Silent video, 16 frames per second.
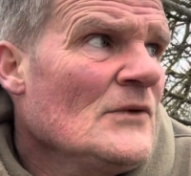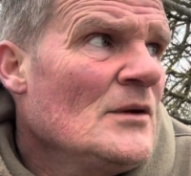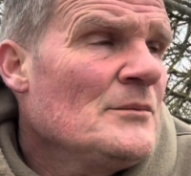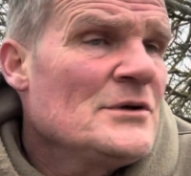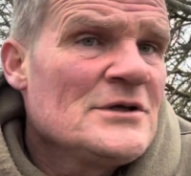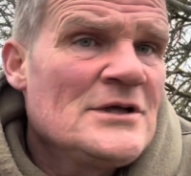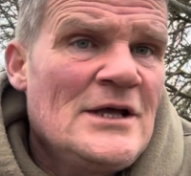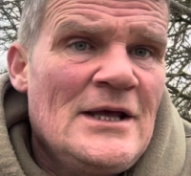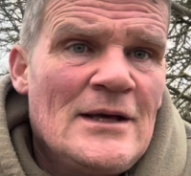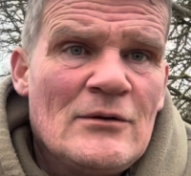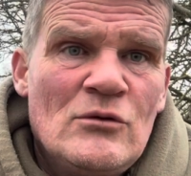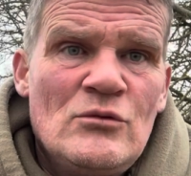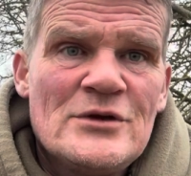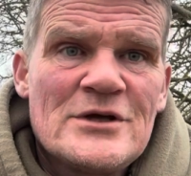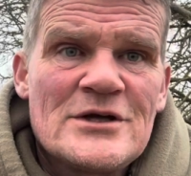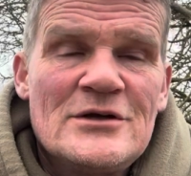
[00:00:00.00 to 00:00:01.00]
But yeah,
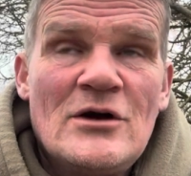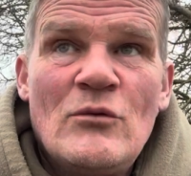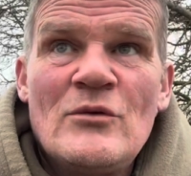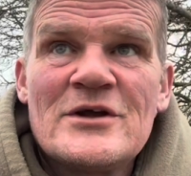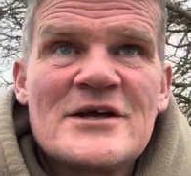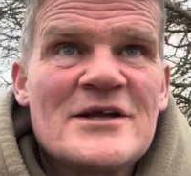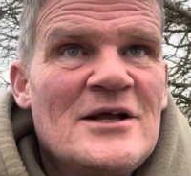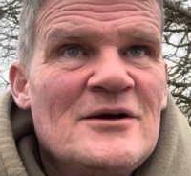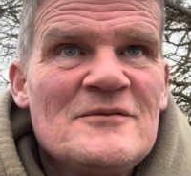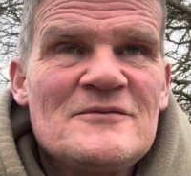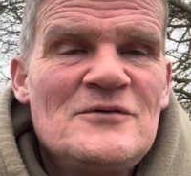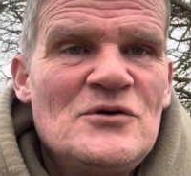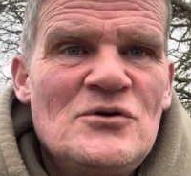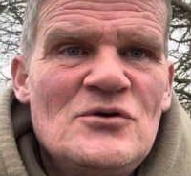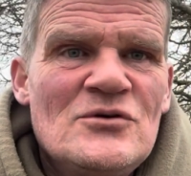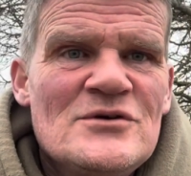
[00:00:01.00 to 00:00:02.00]
all we can hope
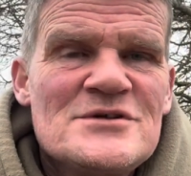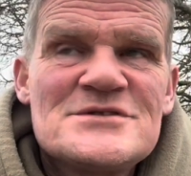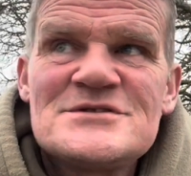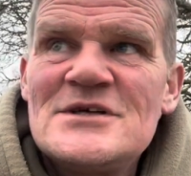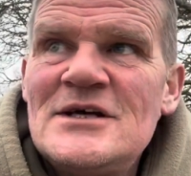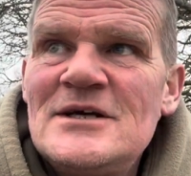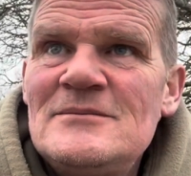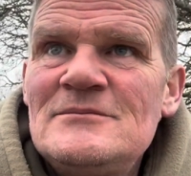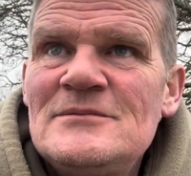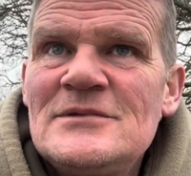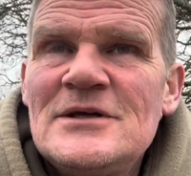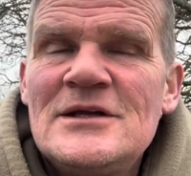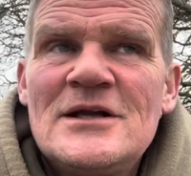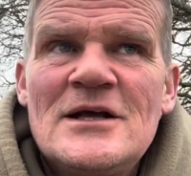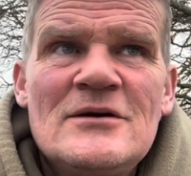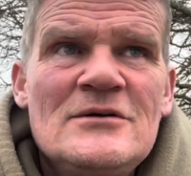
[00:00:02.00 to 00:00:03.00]
for is
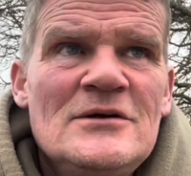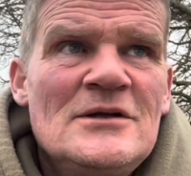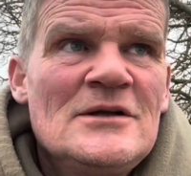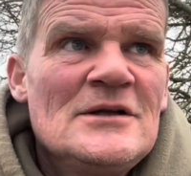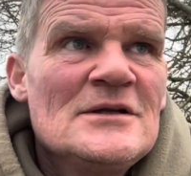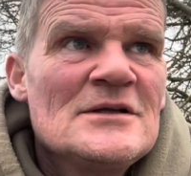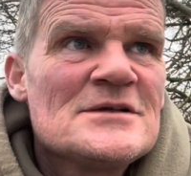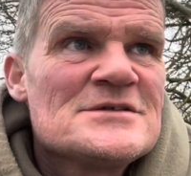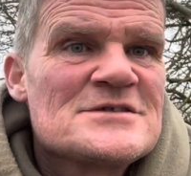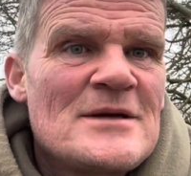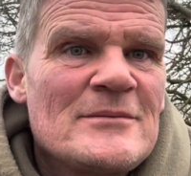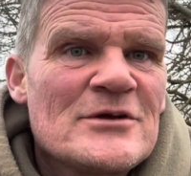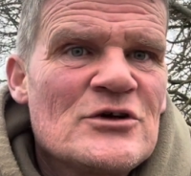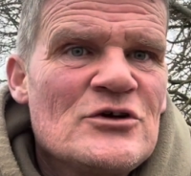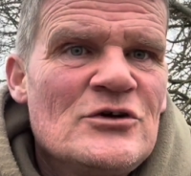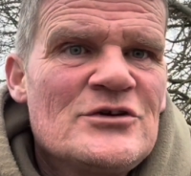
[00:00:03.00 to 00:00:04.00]

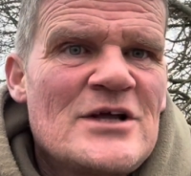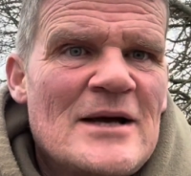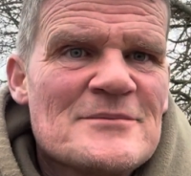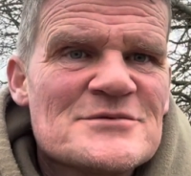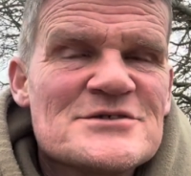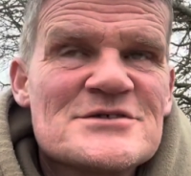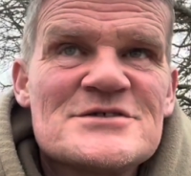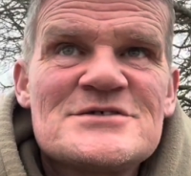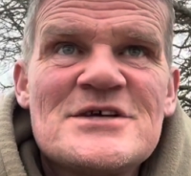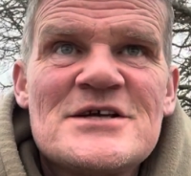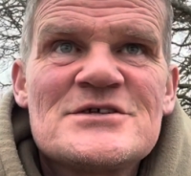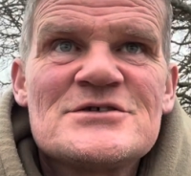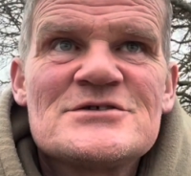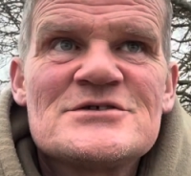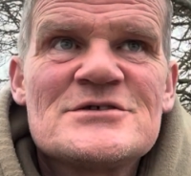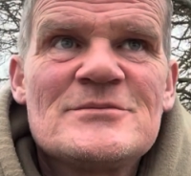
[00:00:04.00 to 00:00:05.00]
something good comes of the
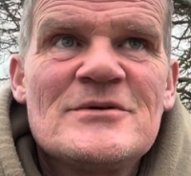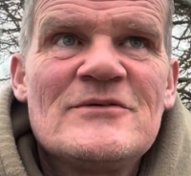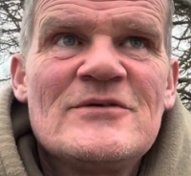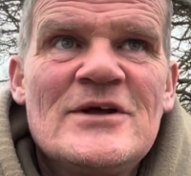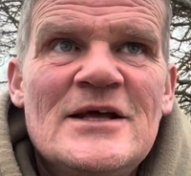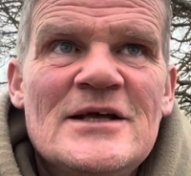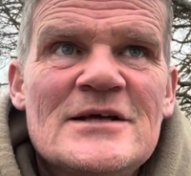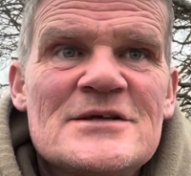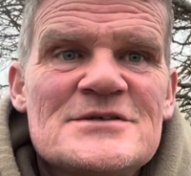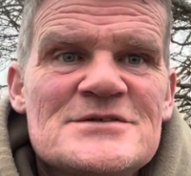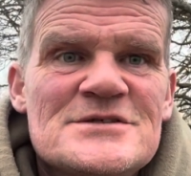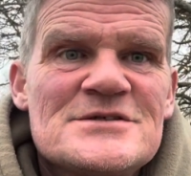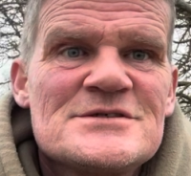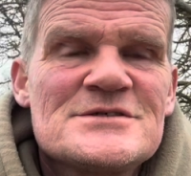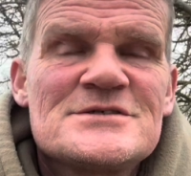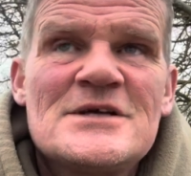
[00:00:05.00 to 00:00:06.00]
session. To be fair, because
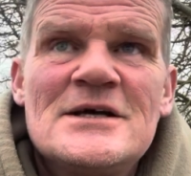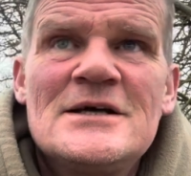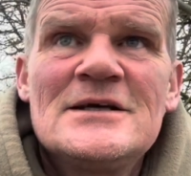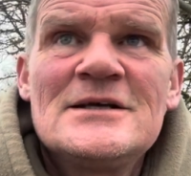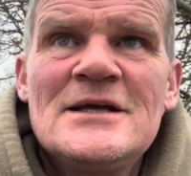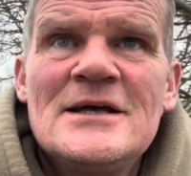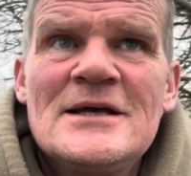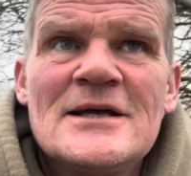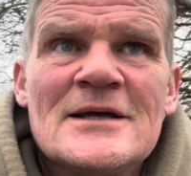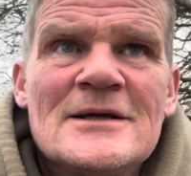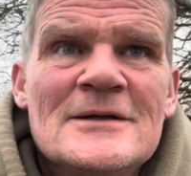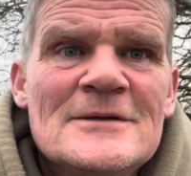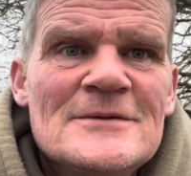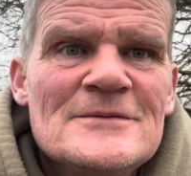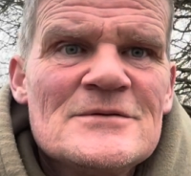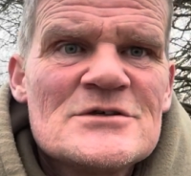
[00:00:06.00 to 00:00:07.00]
it's
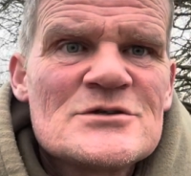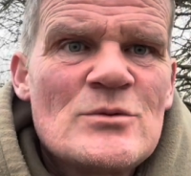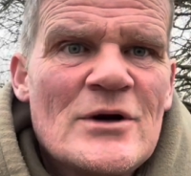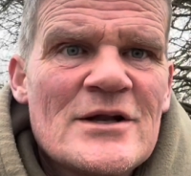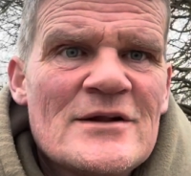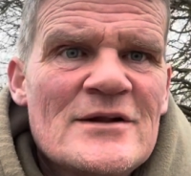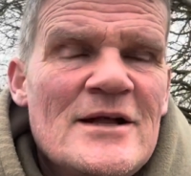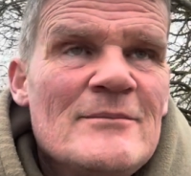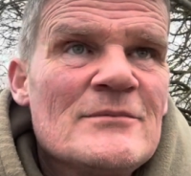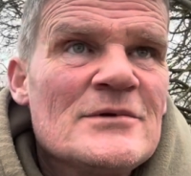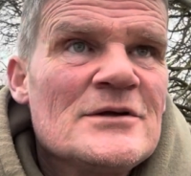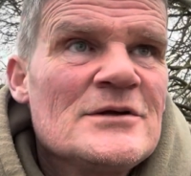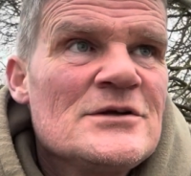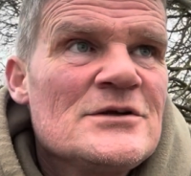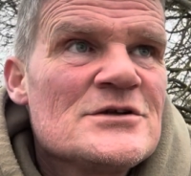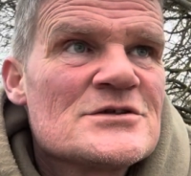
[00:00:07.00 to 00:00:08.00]
it's one of them.
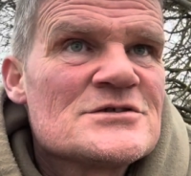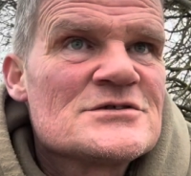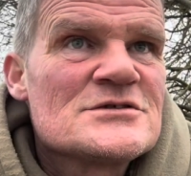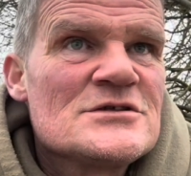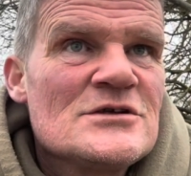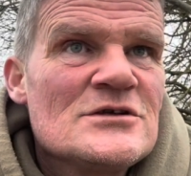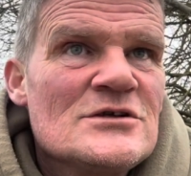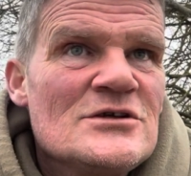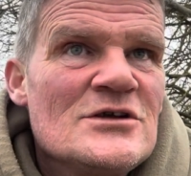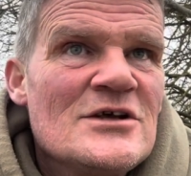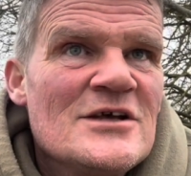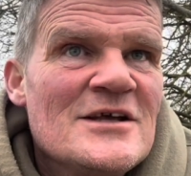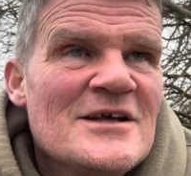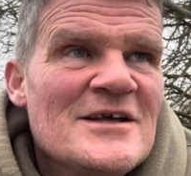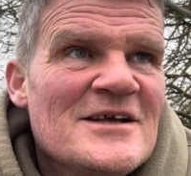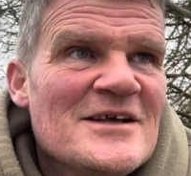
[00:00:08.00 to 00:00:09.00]
You
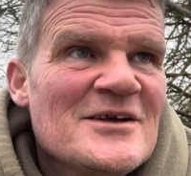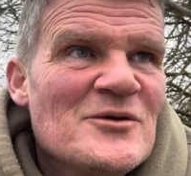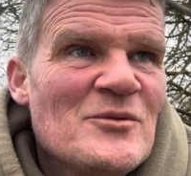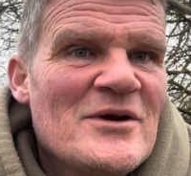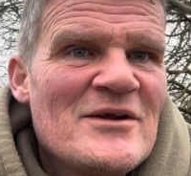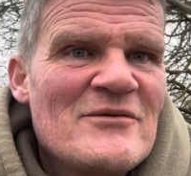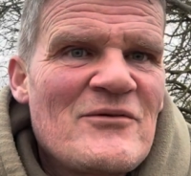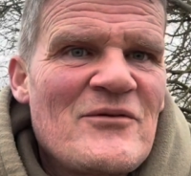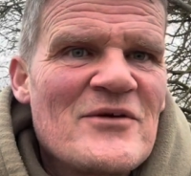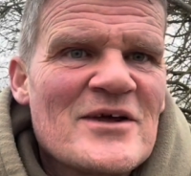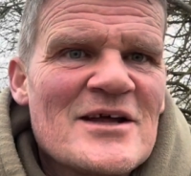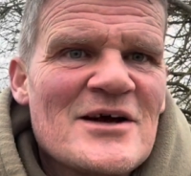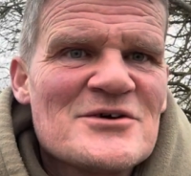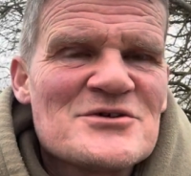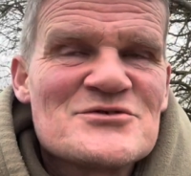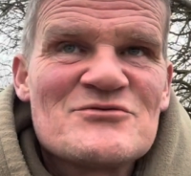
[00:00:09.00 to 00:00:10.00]
when everything
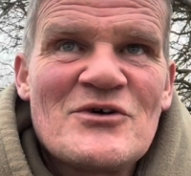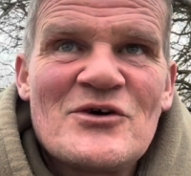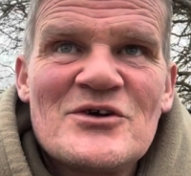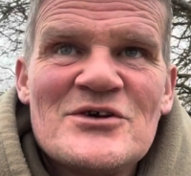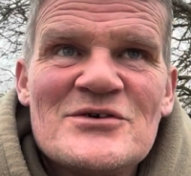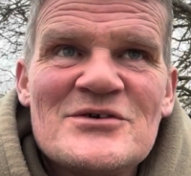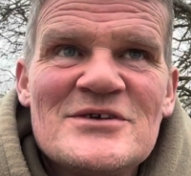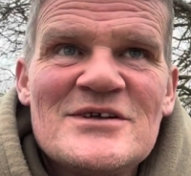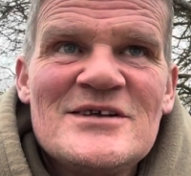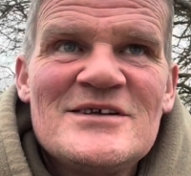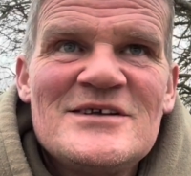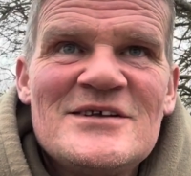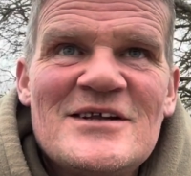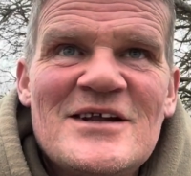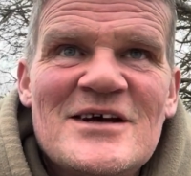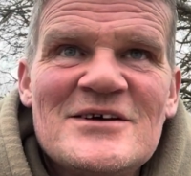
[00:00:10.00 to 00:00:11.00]
goes wrong,
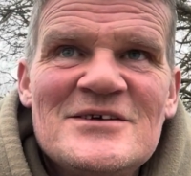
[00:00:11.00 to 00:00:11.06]
you